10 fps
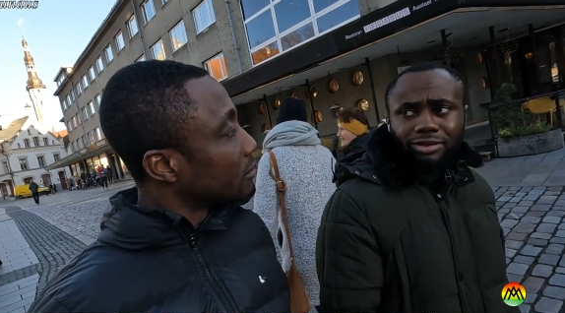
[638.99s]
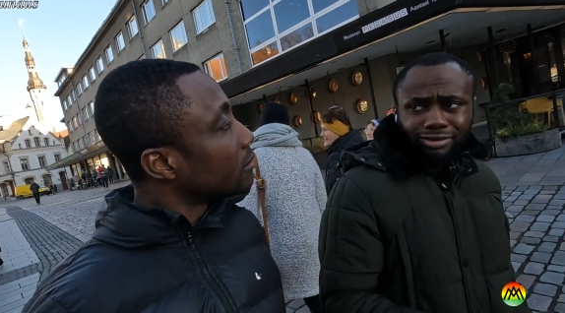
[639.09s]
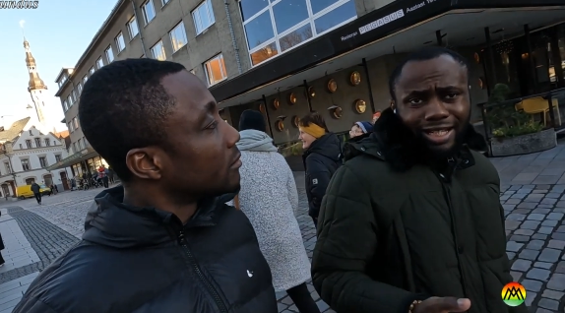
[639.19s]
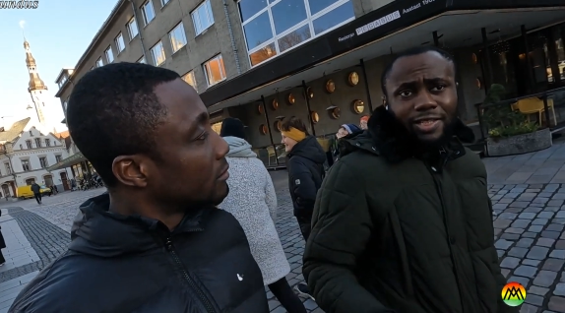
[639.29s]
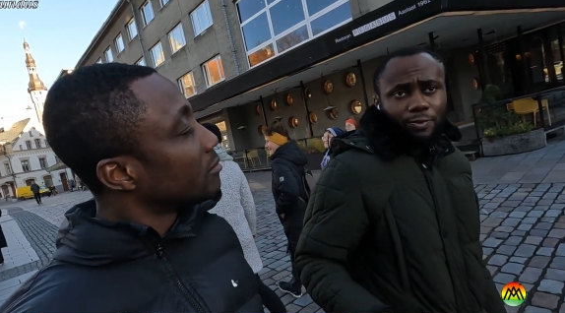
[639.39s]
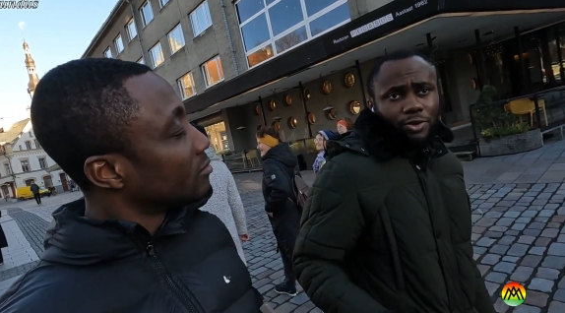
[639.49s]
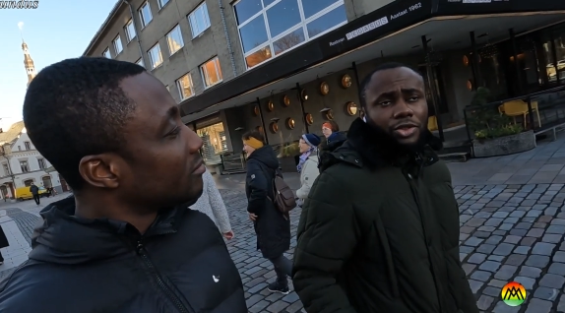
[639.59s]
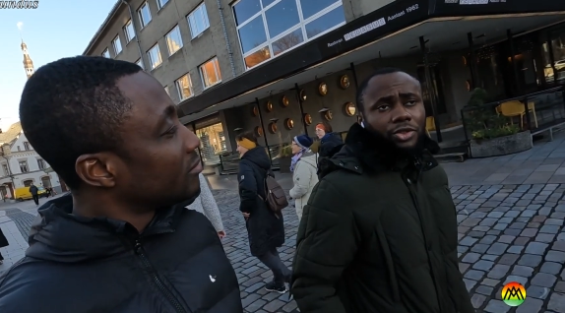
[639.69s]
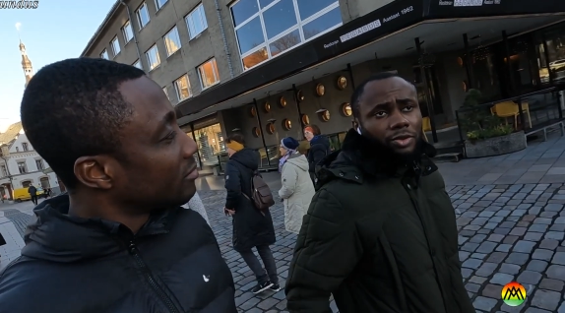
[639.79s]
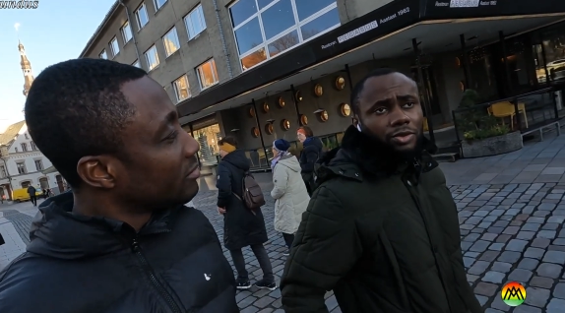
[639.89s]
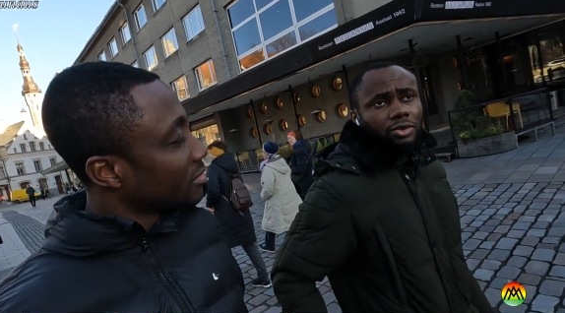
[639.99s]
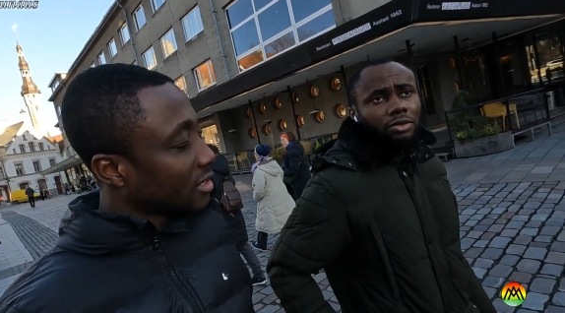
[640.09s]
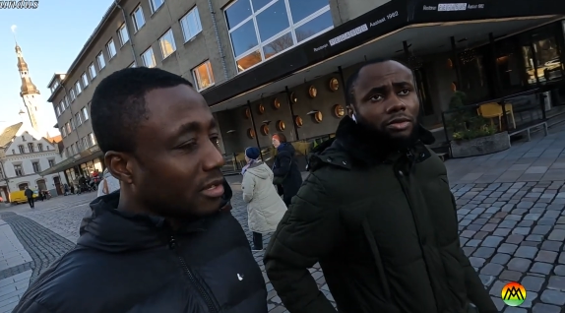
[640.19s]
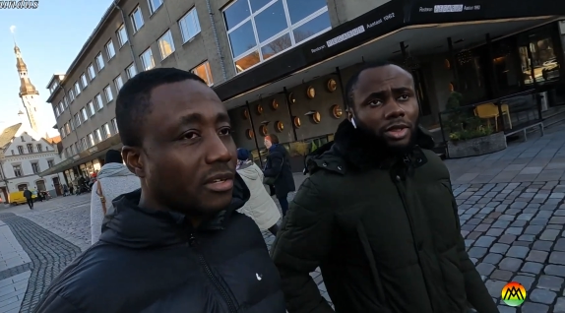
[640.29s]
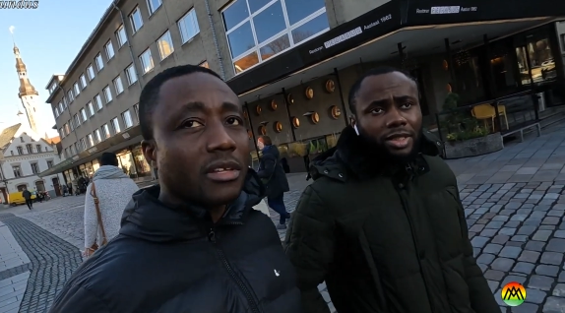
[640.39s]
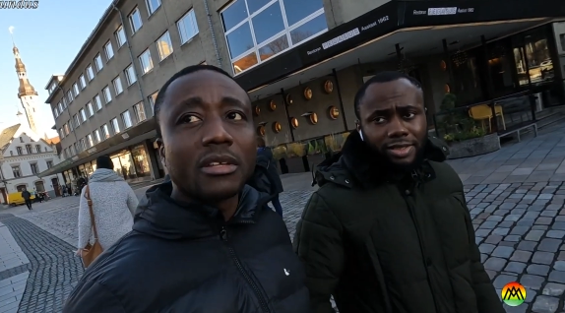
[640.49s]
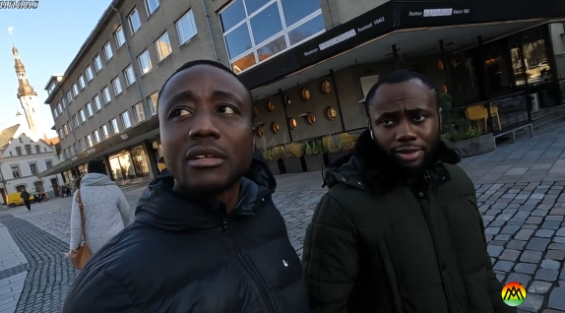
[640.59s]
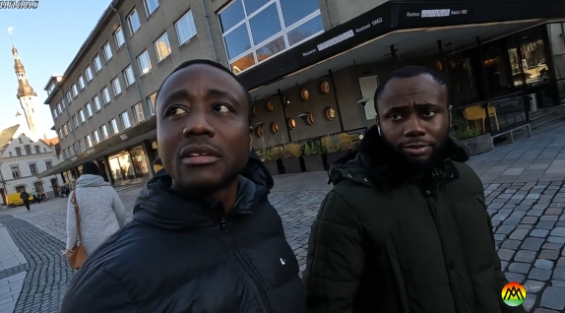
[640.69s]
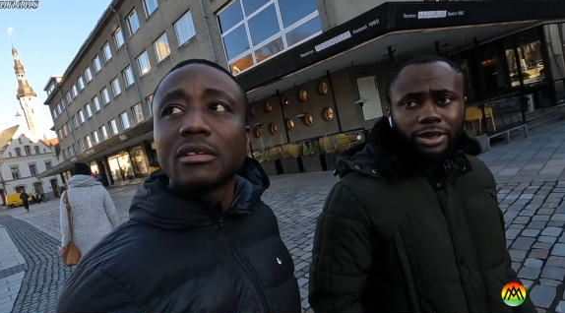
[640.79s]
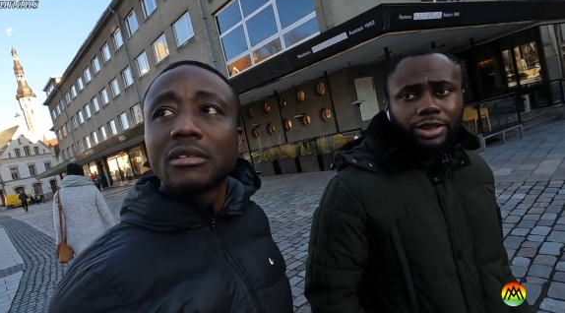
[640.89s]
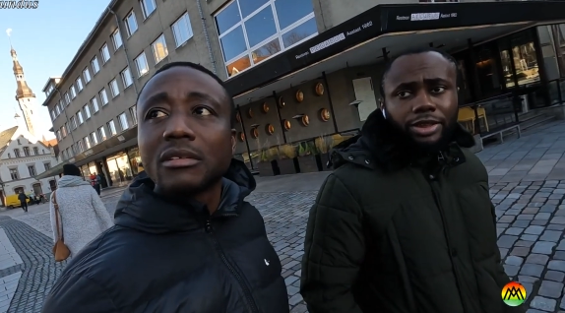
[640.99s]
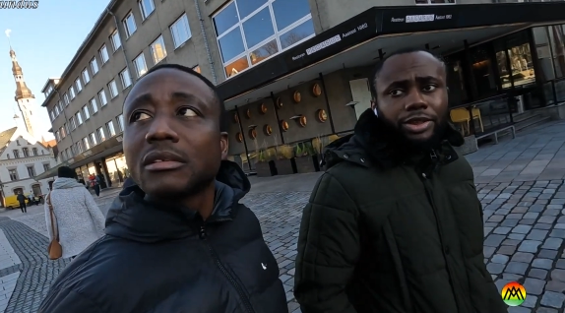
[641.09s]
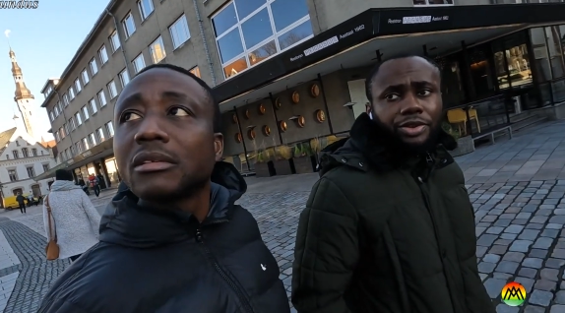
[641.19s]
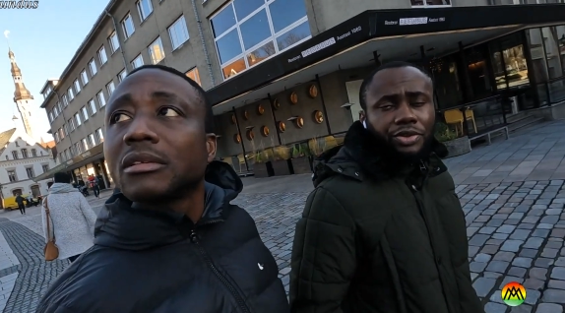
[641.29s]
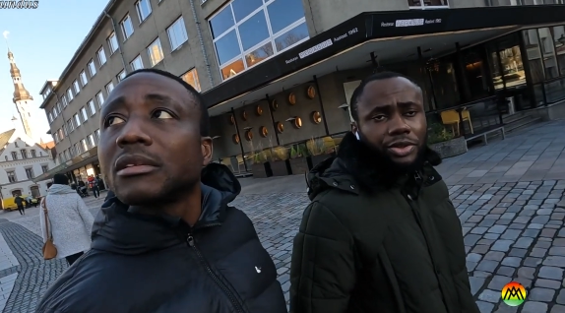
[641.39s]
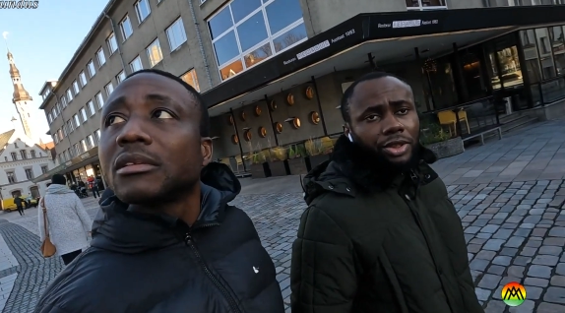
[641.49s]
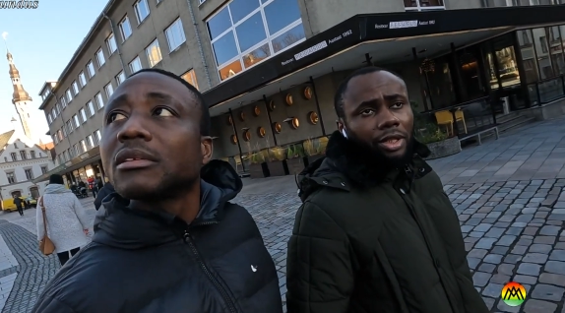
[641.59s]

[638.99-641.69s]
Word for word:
Speaker 1: nice positions. Okay. Team leads,